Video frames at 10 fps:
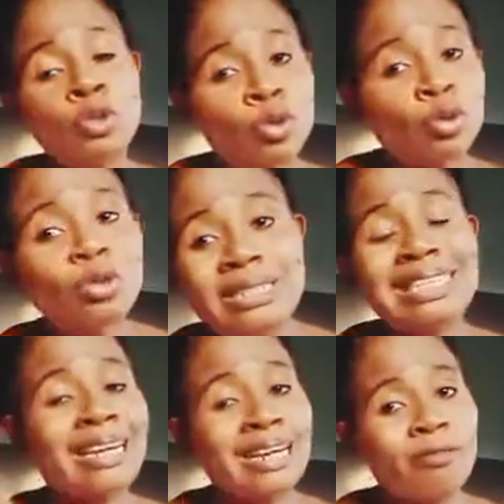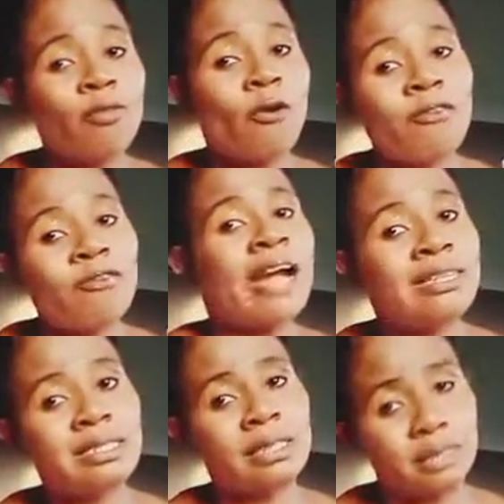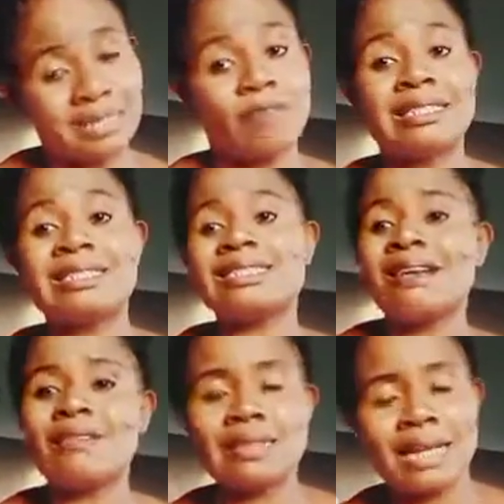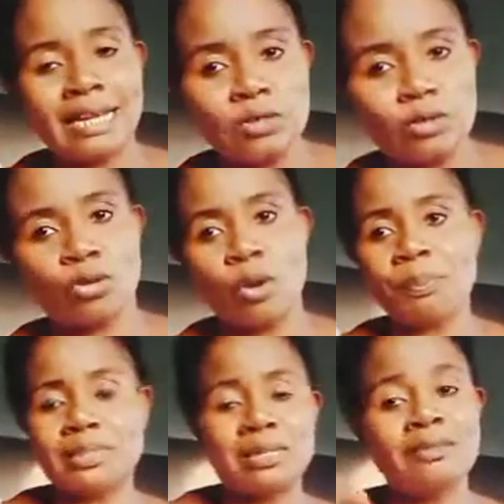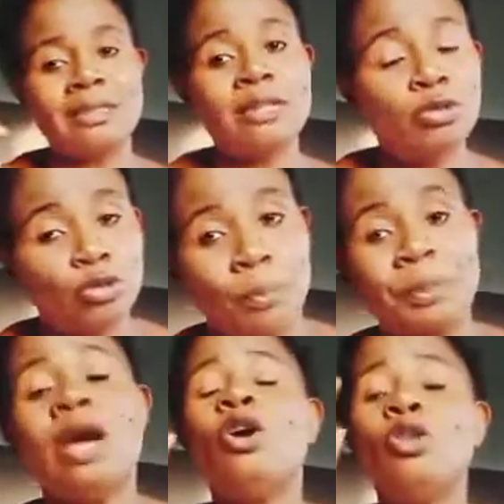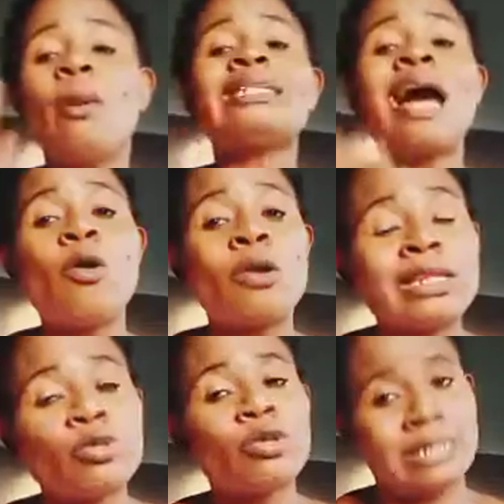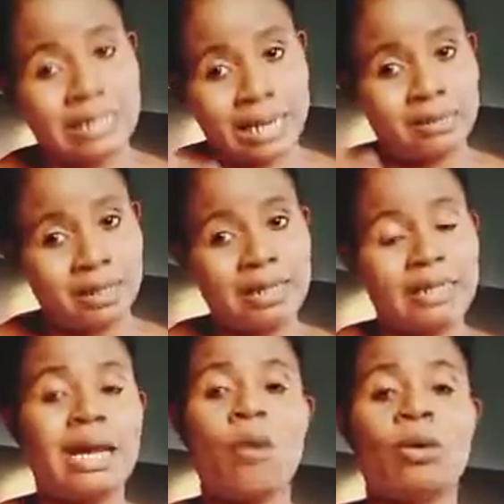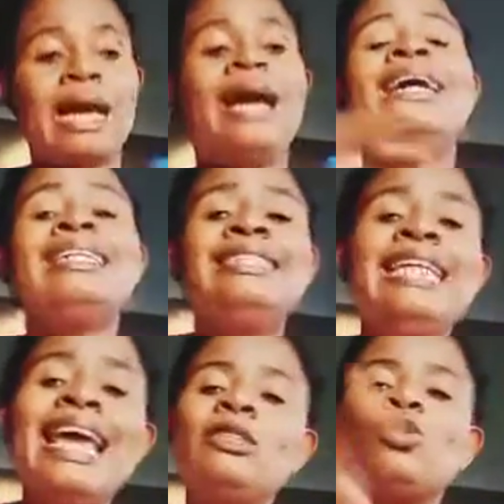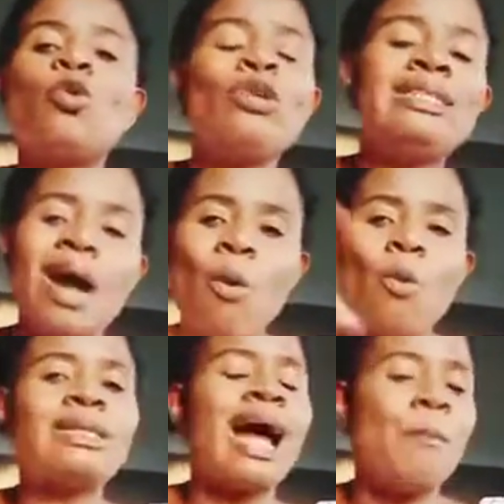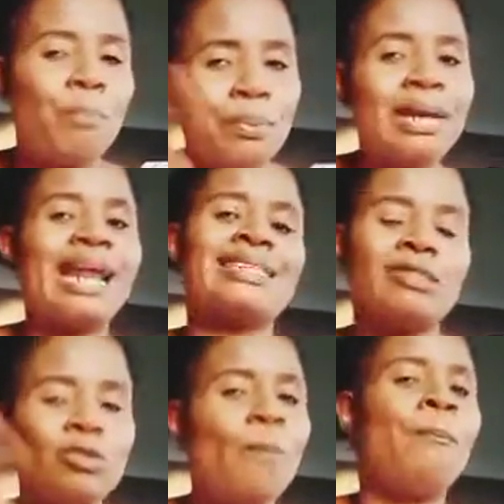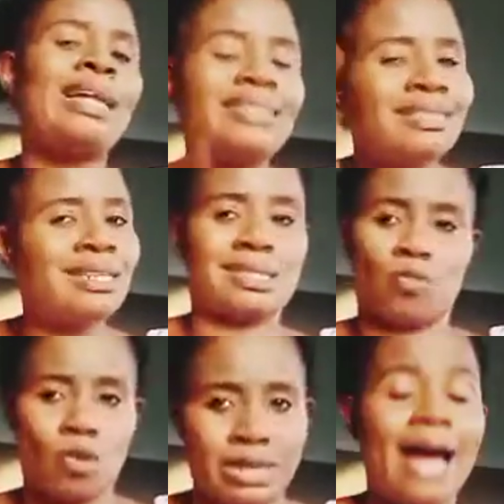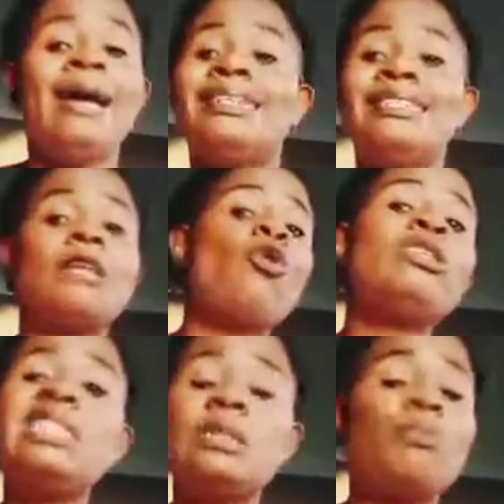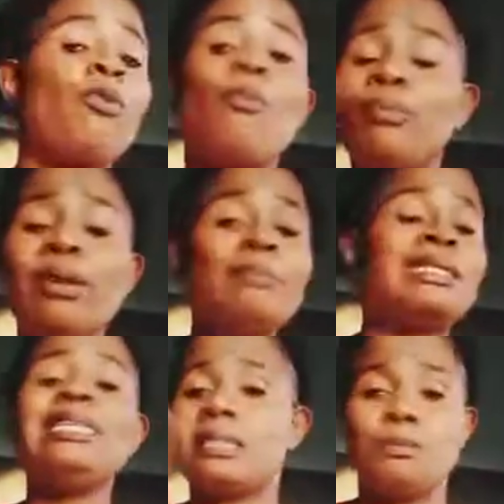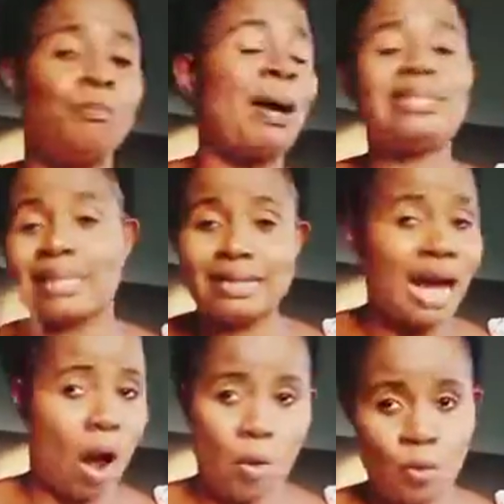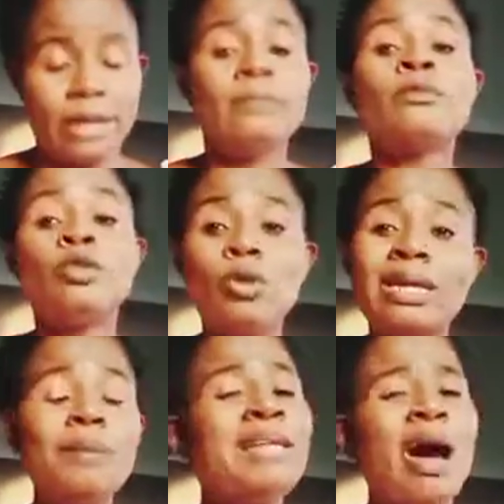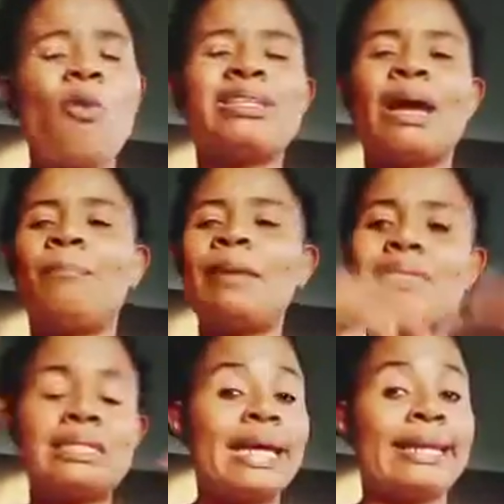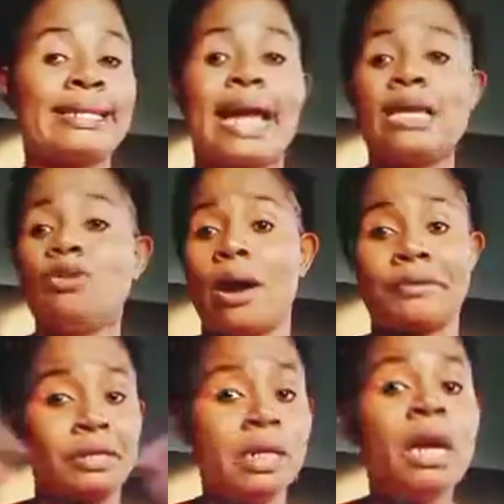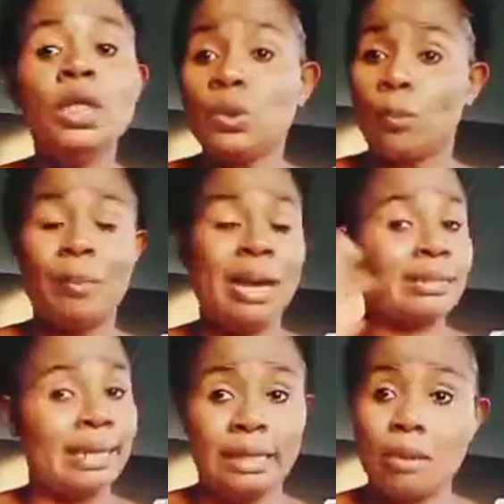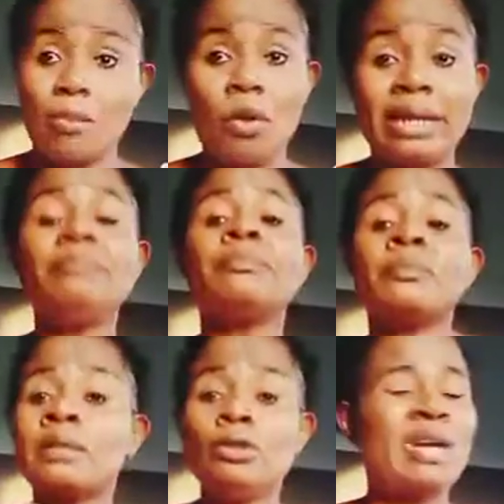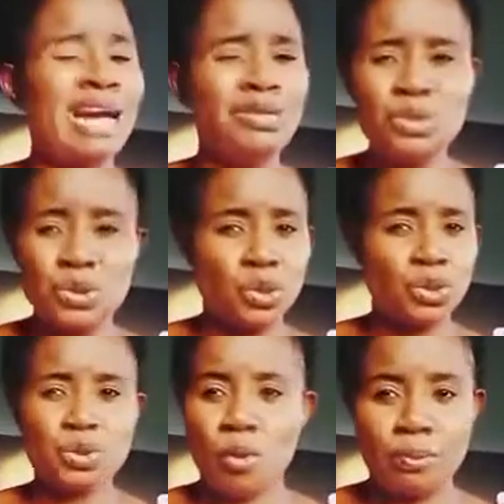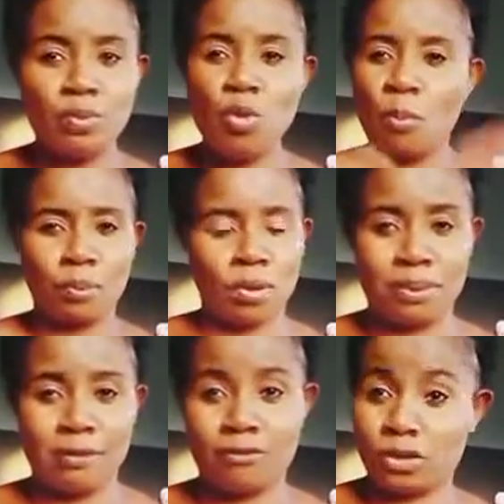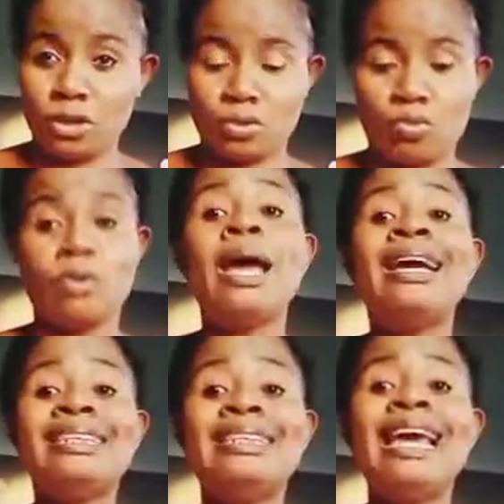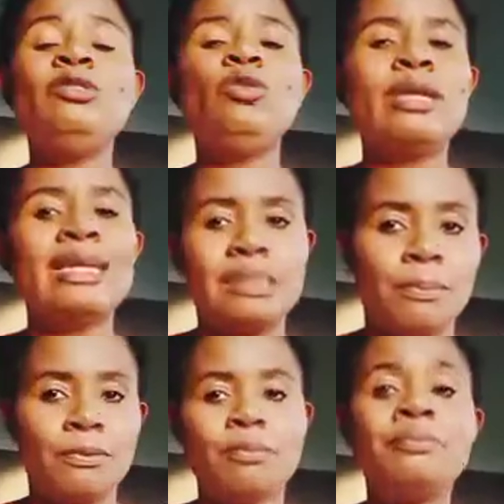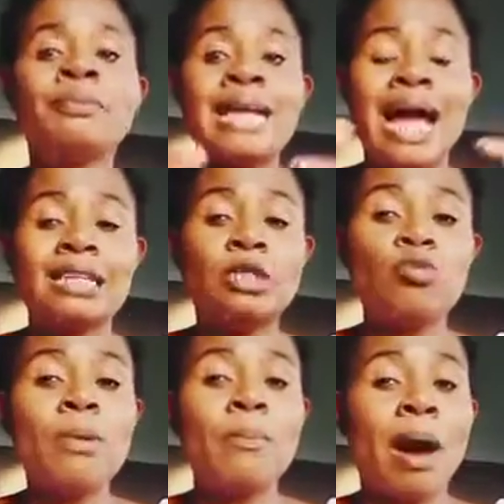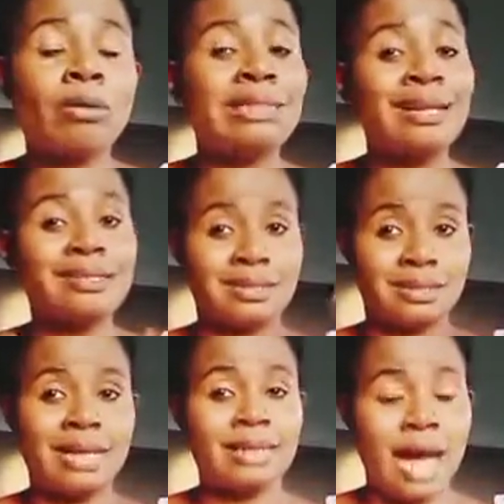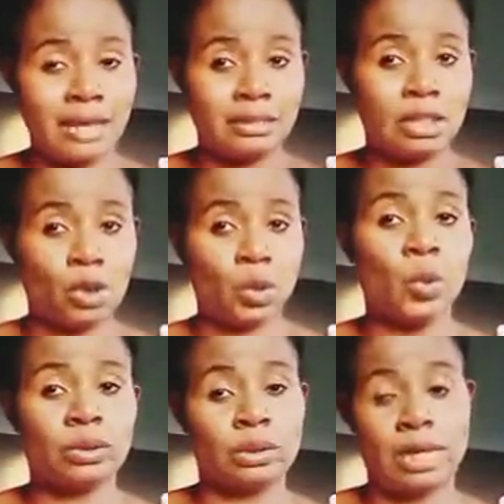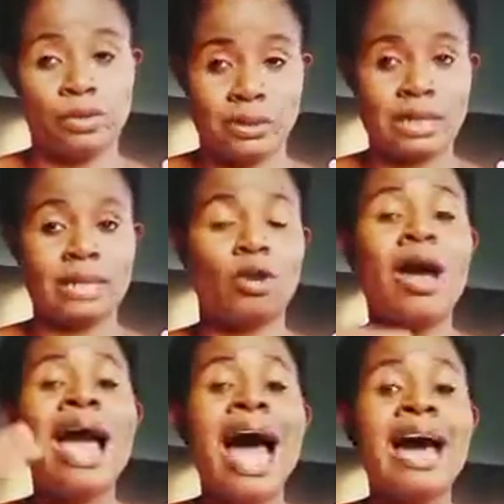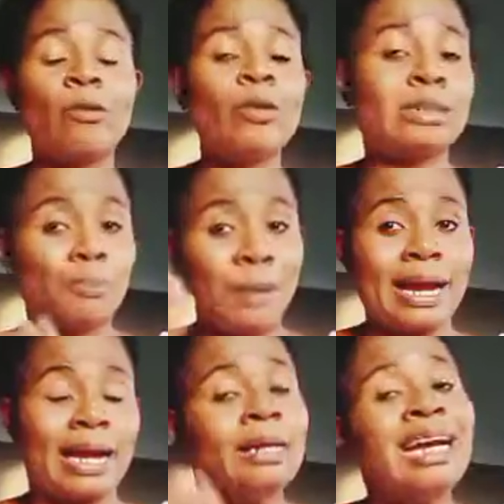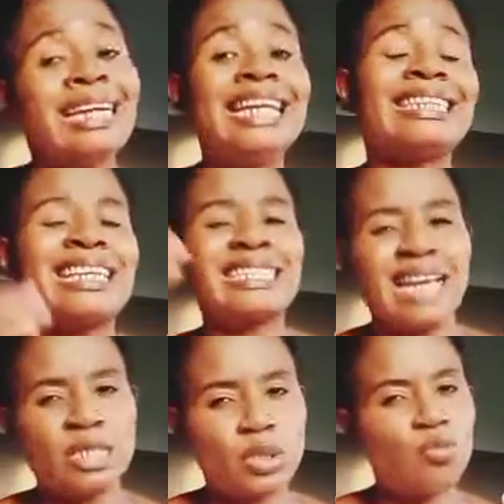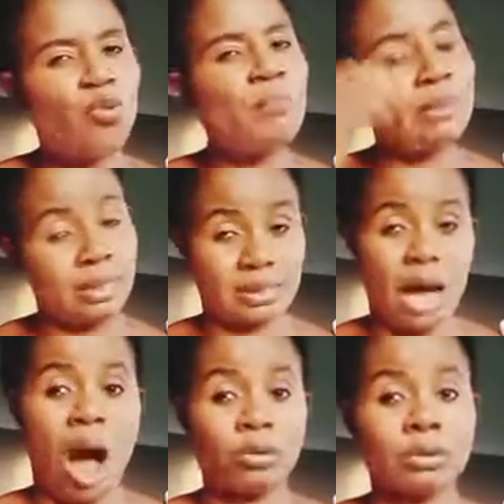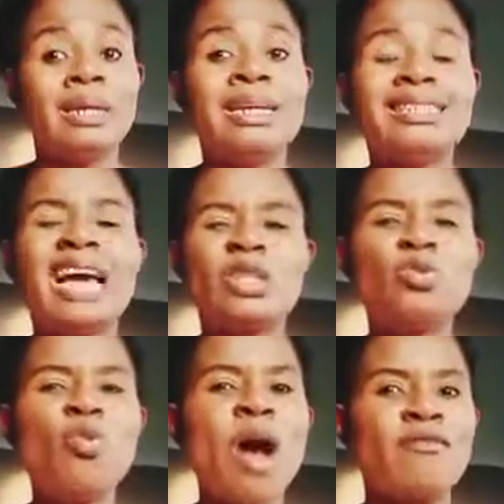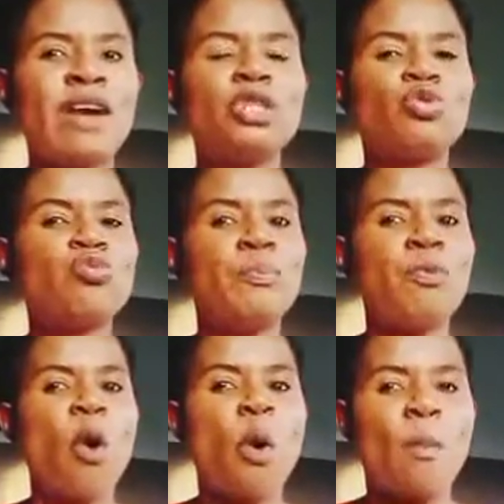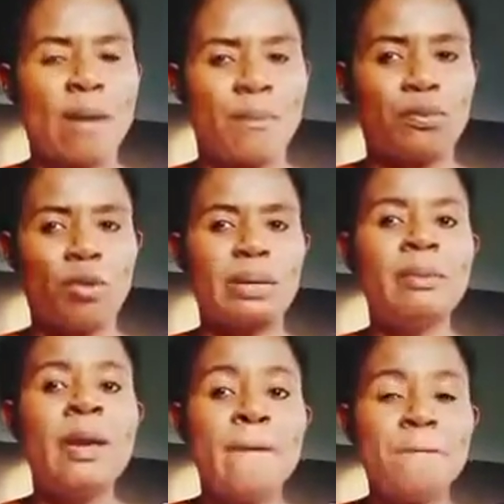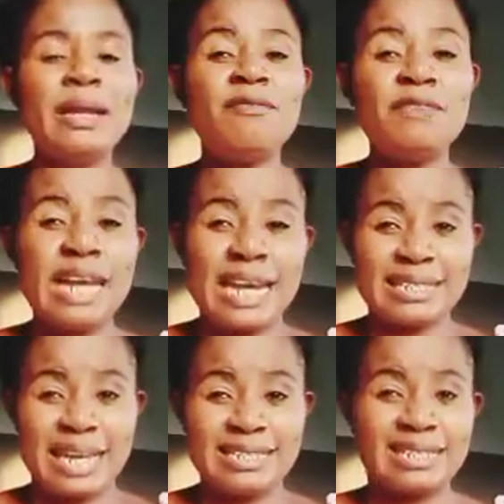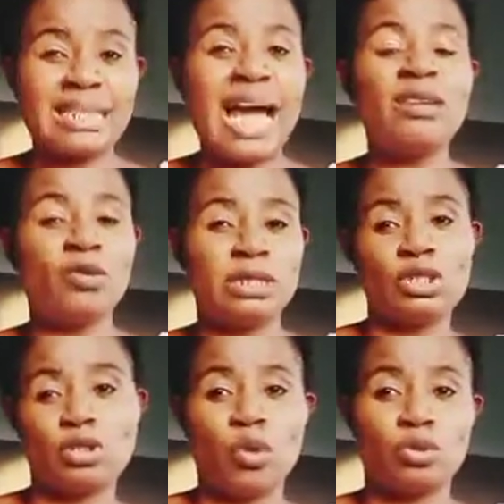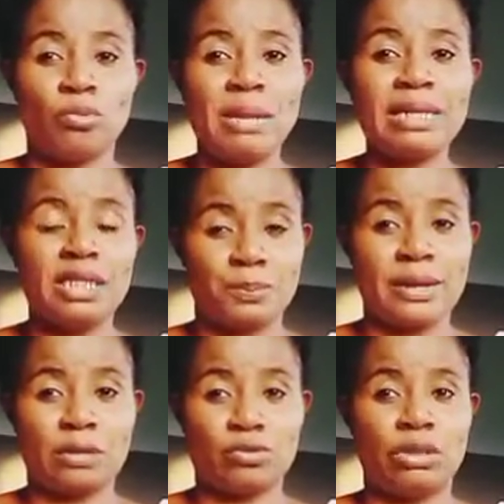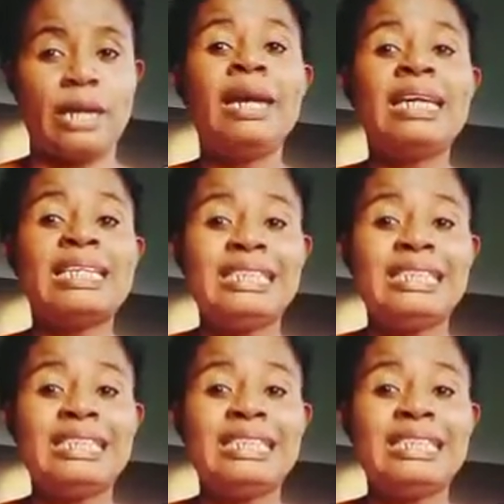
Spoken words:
2, 3, 4, 5, 6, 7, 7 times. You drop it, 7, you drop it. No matter how little is entering in that water, then turn that water and pray that as you bat this water, that all these problems is batted away. You keep that water, bet it anytime you are ready to bet in the morning. You can use your soap, no problem for this one. Then you get broom and sweep out that sand and the salt that you are standing on with sparker. That as I sweep this out, that so have I sweep all my problems. Believing that as I stand on this soil to make this prayer today,